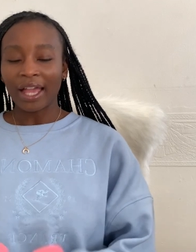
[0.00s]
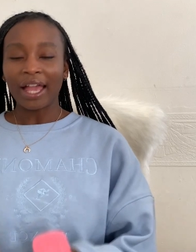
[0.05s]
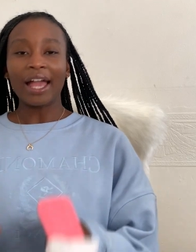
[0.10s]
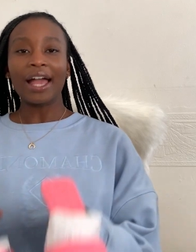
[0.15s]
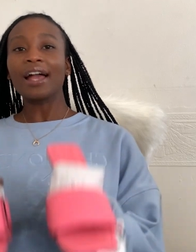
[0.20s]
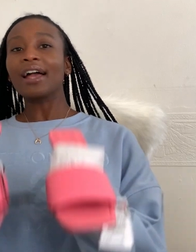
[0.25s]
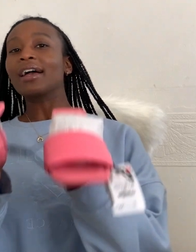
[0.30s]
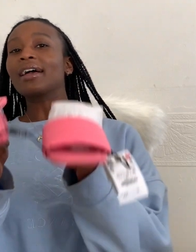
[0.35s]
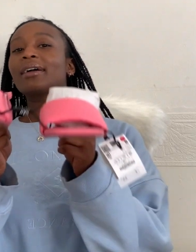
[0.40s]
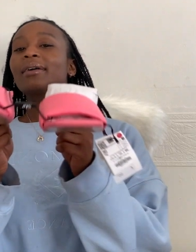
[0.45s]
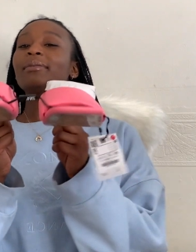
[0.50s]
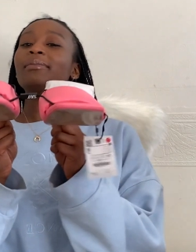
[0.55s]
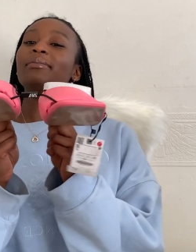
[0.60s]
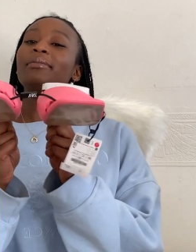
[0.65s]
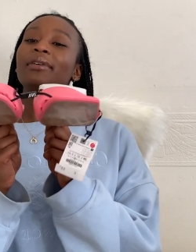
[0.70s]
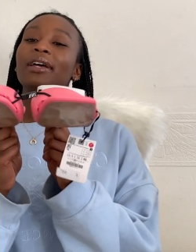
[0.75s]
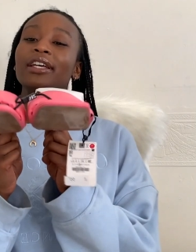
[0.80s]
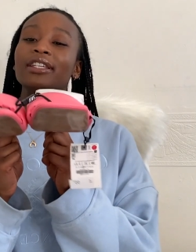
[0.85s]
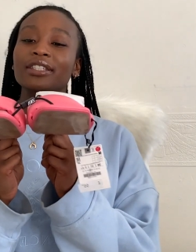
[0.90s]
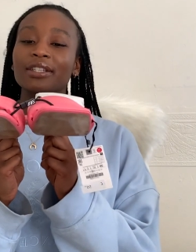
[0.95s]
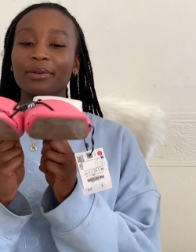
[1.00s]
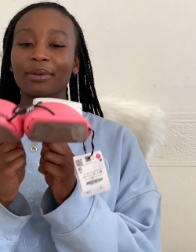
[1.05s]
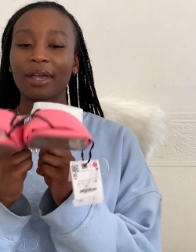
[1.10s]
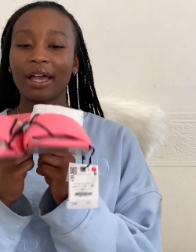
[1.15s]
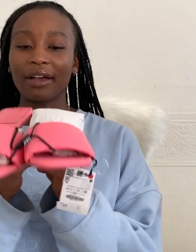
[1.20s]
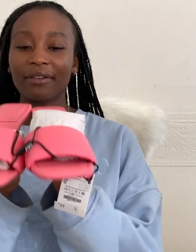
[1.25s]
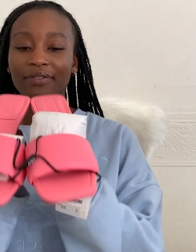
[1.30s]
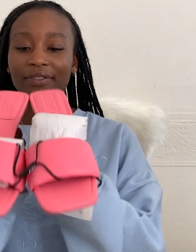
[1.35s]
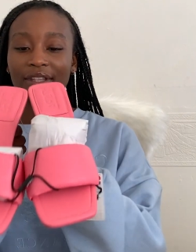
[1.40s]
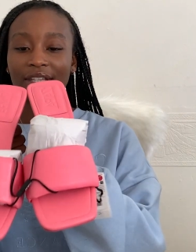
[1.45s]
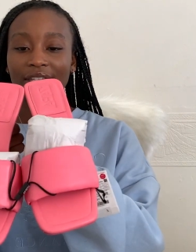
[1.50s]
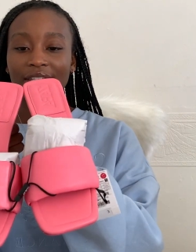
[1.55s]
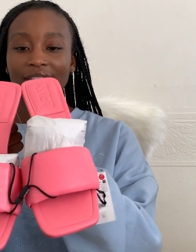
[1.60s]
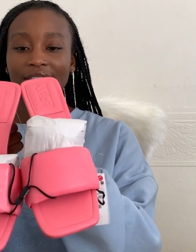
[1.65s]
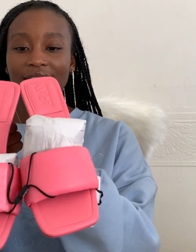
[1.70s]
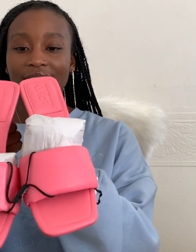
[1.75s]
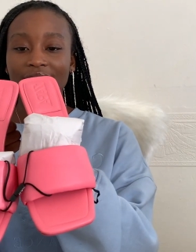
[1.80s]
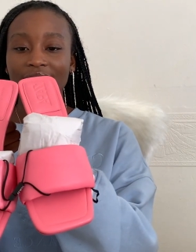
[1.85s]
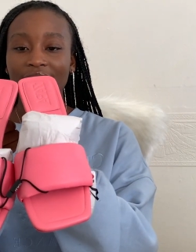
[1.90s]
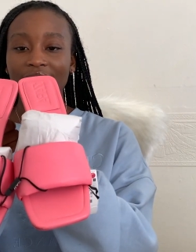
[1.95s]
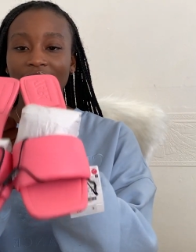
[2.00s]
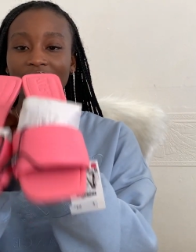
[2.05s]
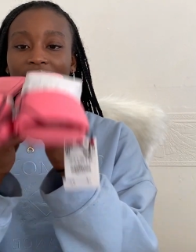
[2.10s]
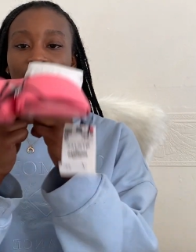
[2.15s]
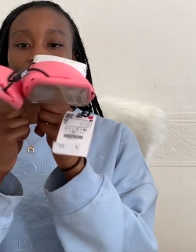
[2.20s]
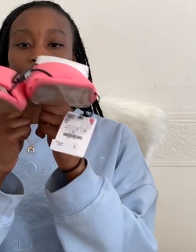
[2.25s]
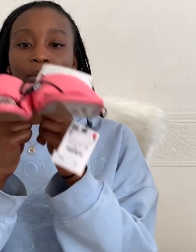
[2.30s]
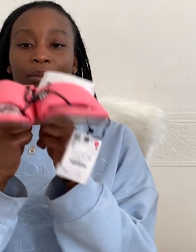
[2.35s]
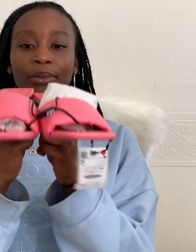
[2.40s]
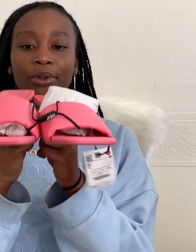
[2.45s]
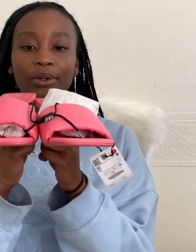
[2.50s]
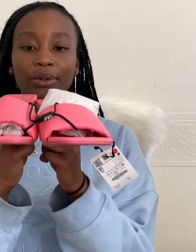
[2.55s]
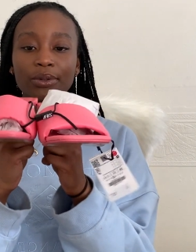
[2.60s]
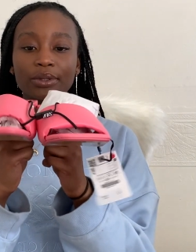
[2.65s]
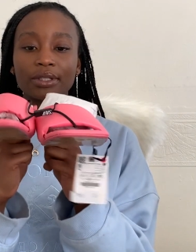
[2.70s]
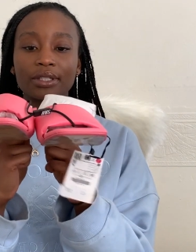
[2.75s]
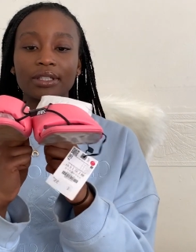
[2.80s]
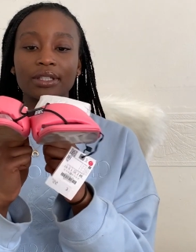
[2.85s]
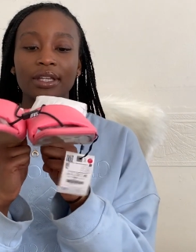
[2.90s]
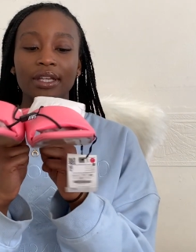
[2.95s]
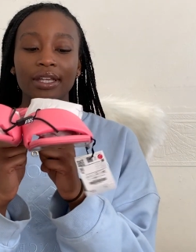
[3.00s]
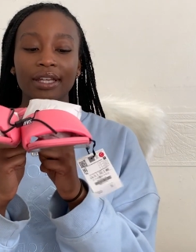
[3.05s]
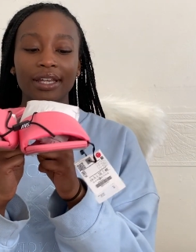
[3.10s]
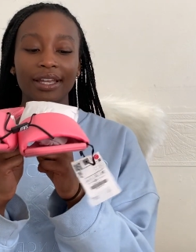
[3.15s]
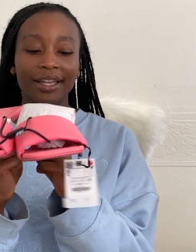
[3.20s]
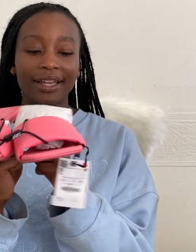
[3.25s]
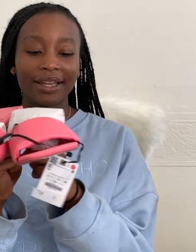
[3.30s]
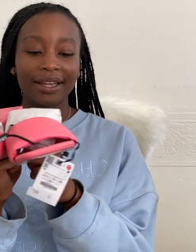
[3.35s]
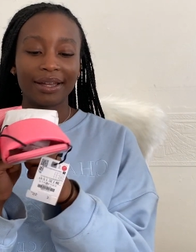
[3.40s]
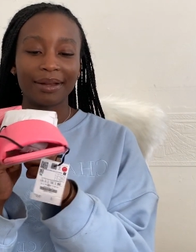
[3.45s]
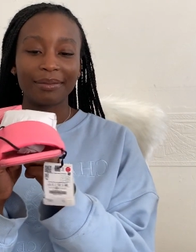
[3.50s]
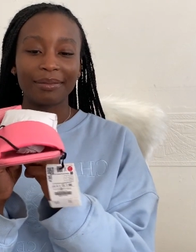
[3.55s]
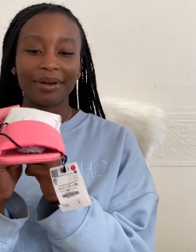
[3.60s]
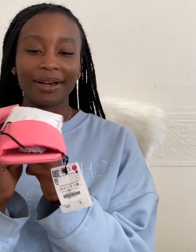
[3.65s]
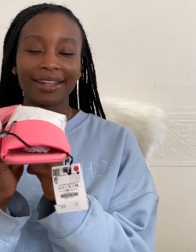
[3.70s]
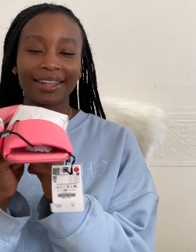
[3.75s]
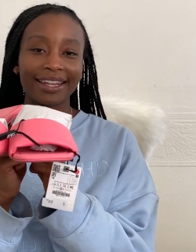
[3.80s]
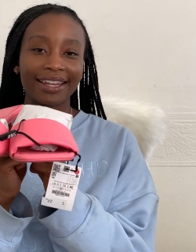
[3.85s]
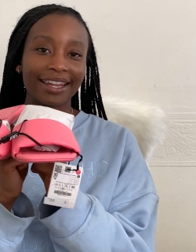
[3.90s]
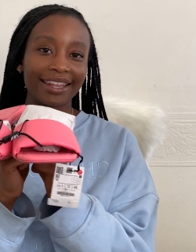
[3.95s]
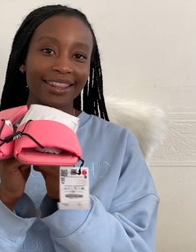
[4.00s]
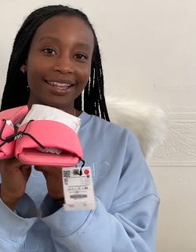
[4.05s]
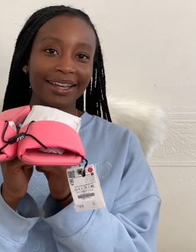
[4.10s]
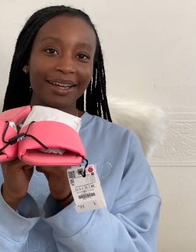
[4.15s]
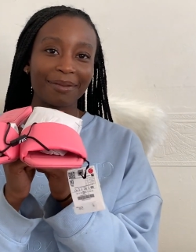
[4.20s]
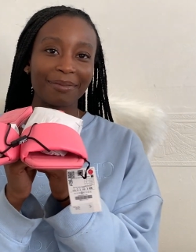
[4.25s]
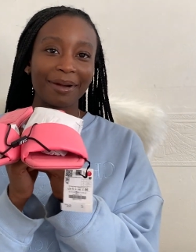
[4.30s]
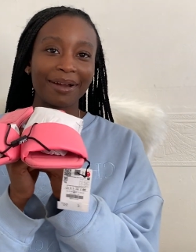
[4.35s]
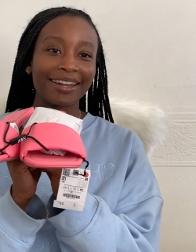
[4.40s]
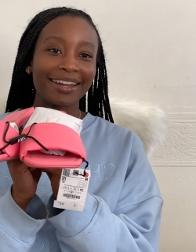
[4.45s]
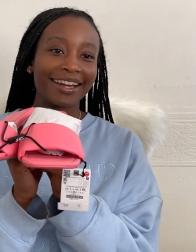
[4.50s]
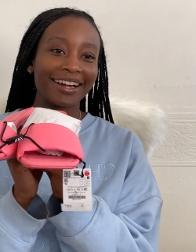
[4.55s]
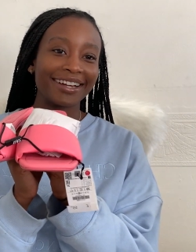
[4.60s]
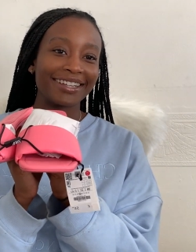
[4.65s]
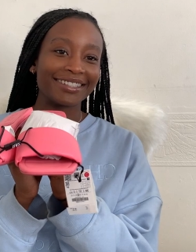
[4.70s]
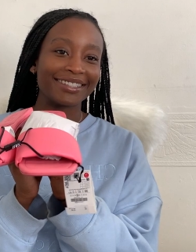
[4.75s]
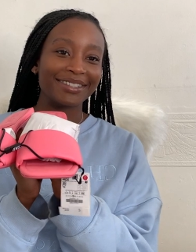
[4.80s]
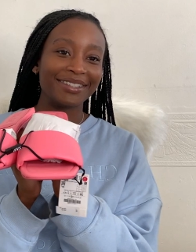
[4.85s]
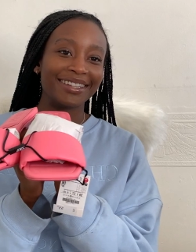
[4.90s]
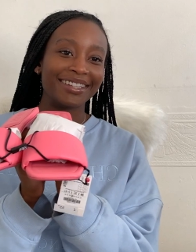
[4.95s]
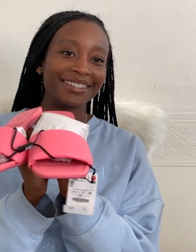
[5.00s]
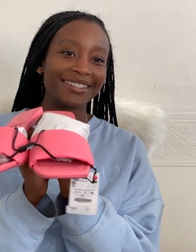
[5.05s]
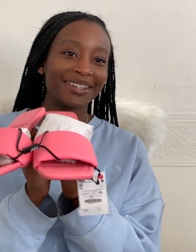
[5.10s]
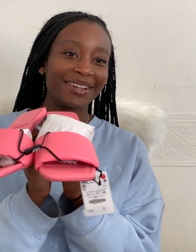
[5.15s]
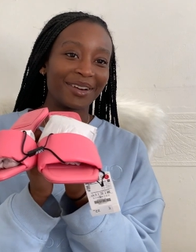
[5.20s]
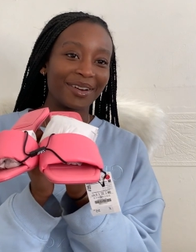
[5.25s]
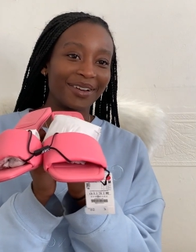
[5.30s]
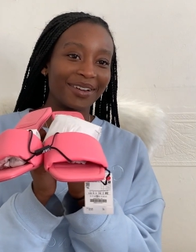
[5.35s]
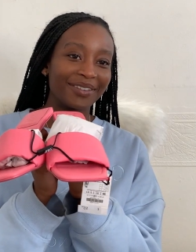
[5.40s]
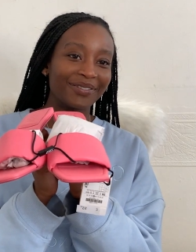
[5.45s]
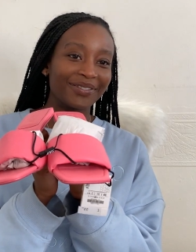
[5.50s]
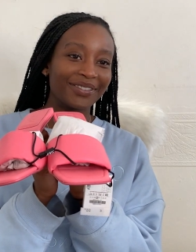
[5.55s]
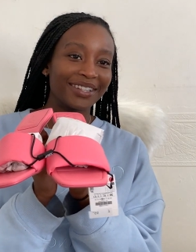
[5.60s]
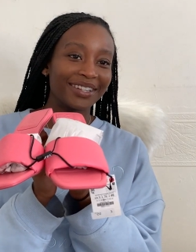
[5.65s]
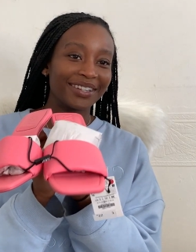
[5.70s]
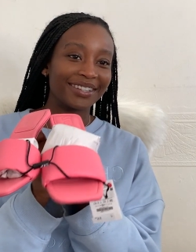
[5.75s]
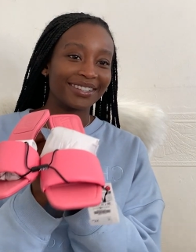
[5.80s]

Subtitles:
And so we have these mules. Are they leather? Apparently, I see this a lot in videos.